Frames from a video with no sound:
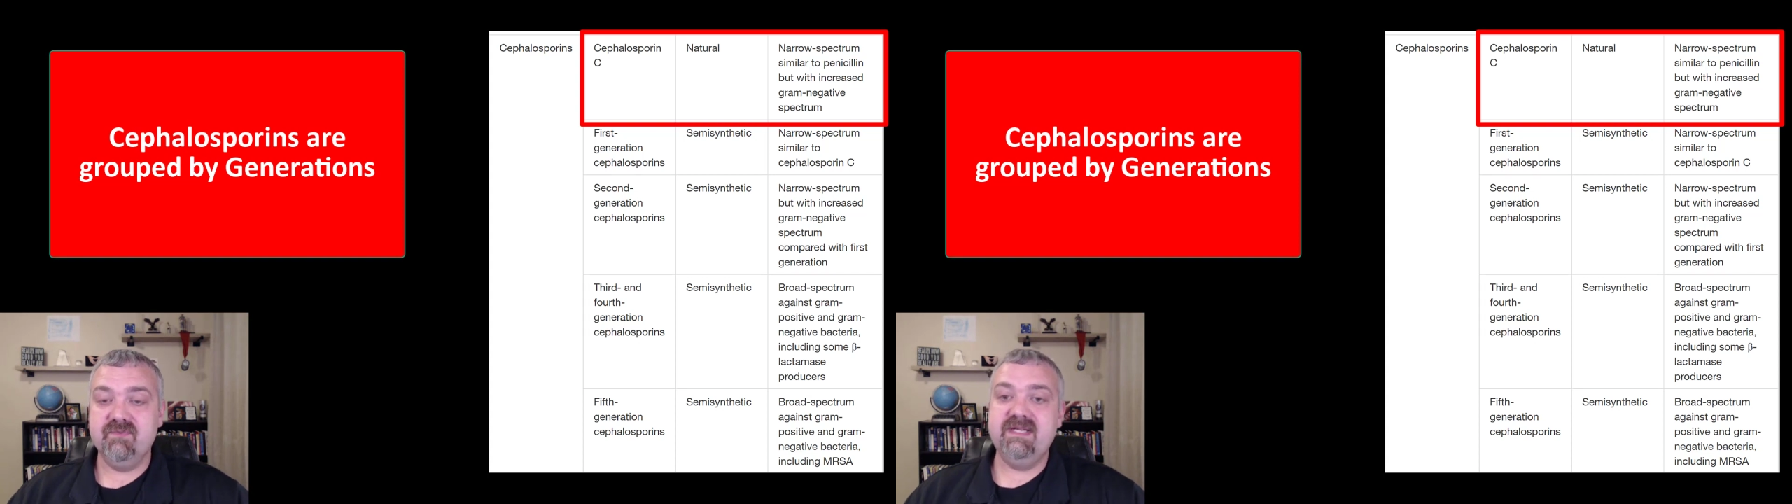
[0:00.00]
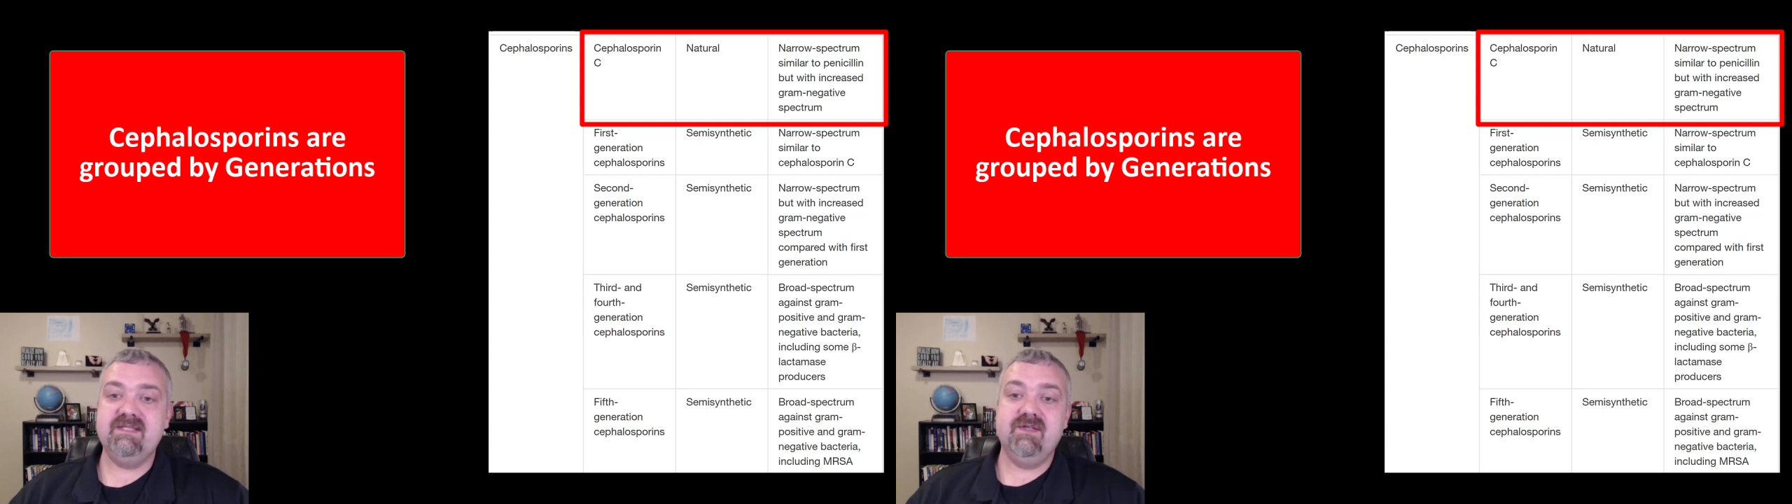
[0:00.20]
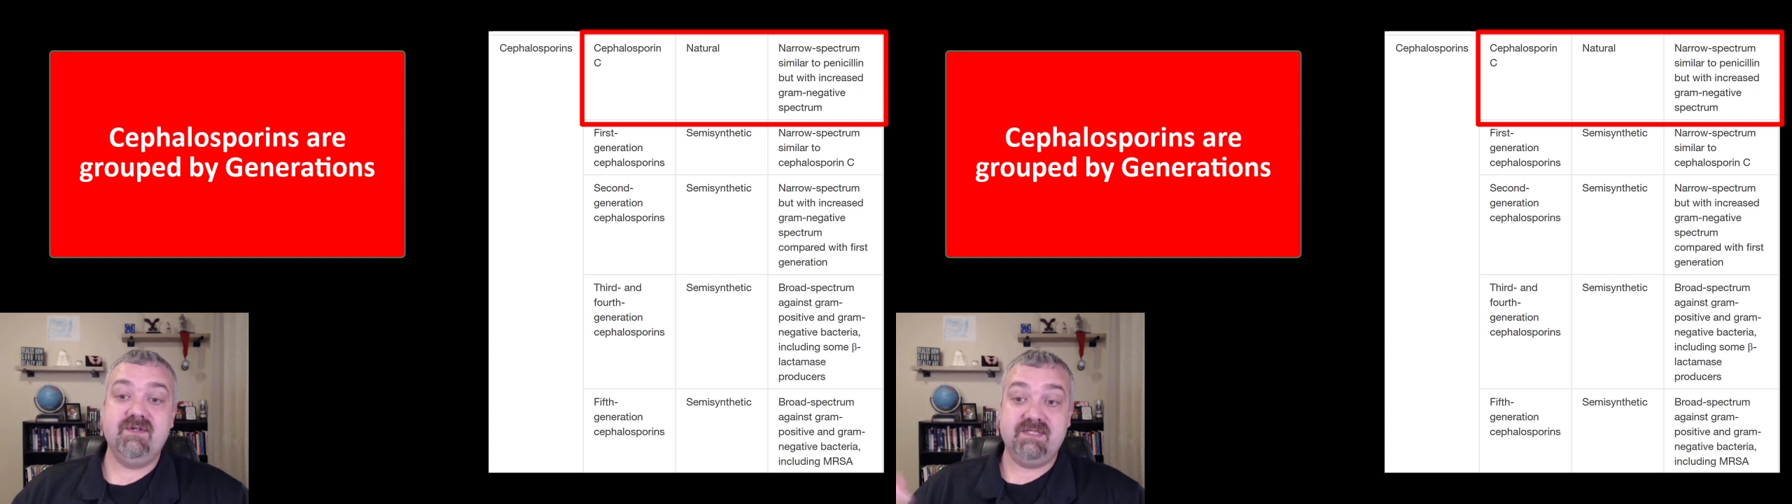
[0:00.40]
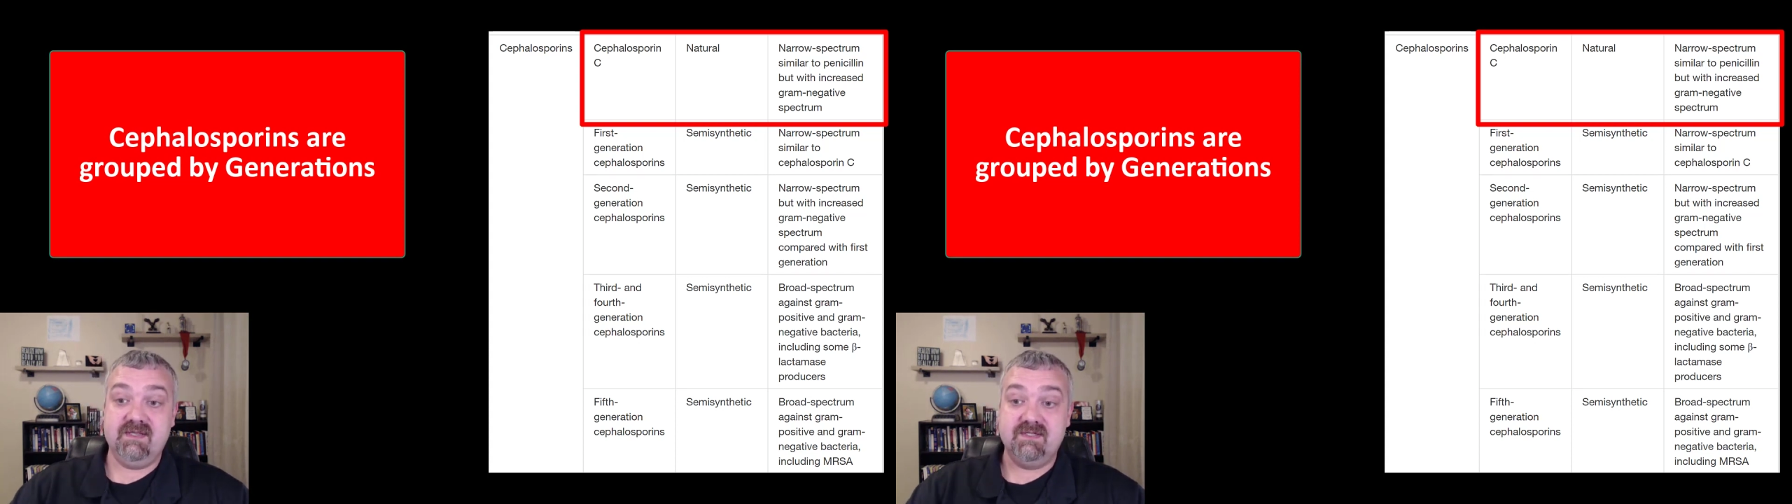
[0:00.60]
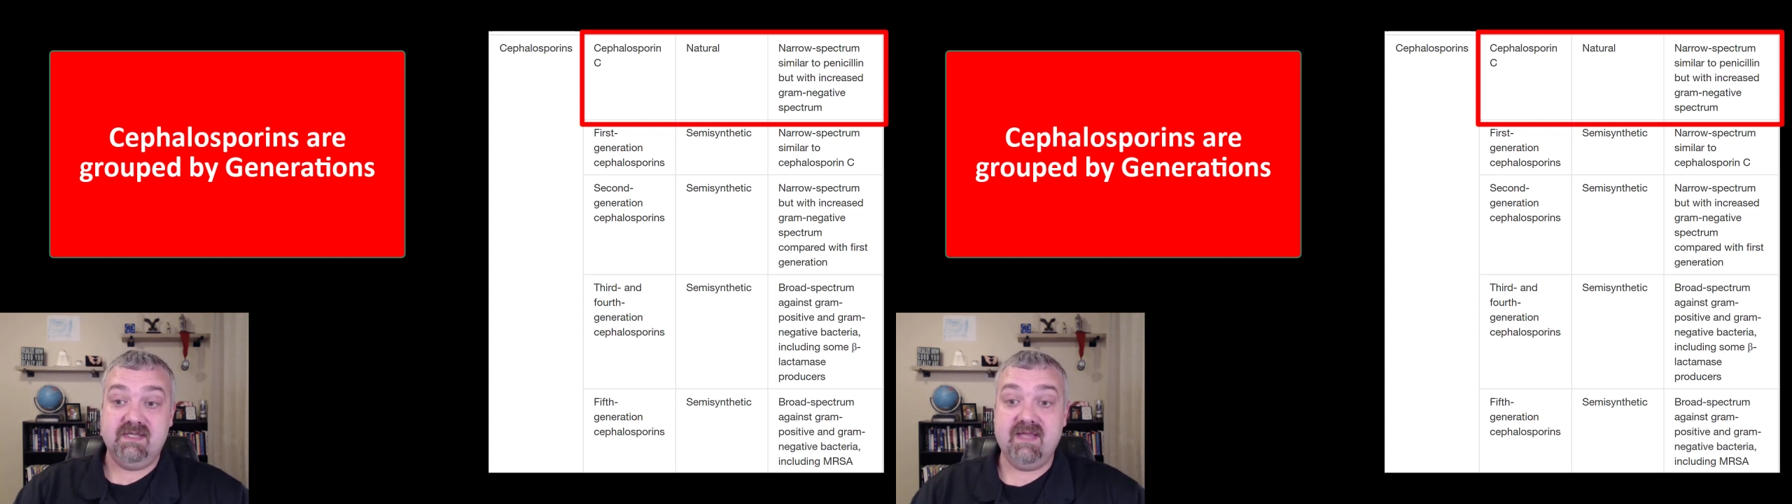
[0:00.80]
So the so
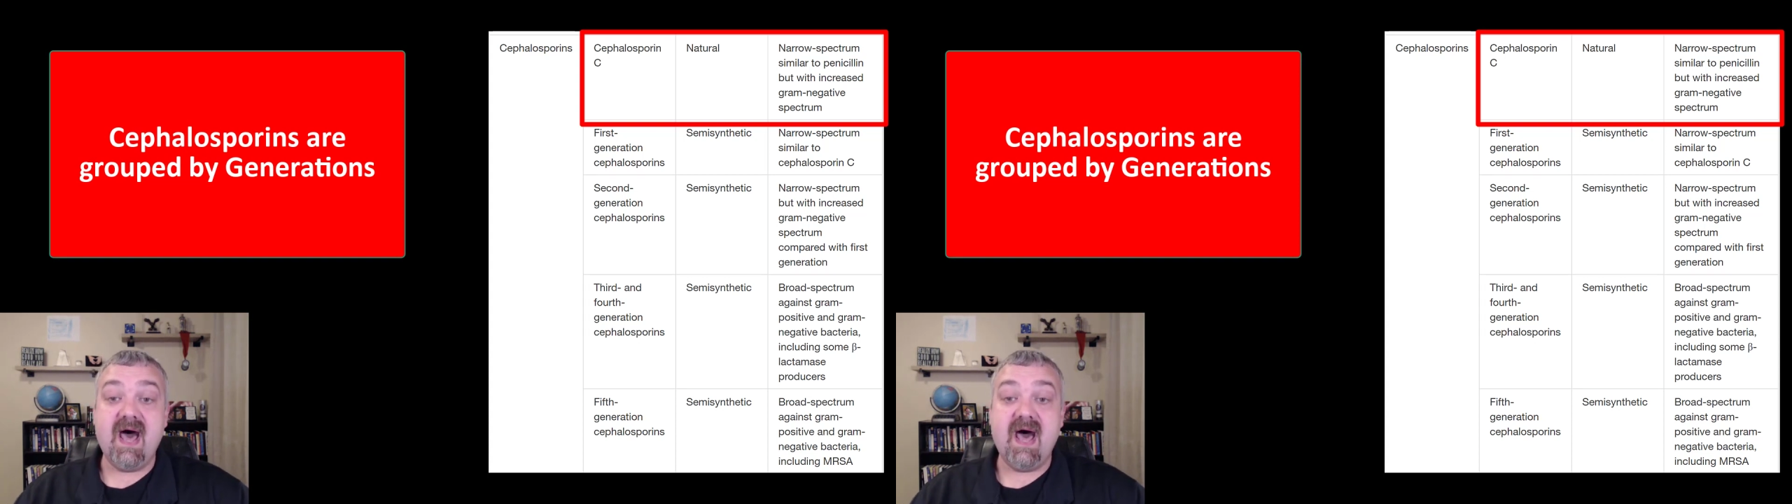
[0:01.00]
there's a, there's a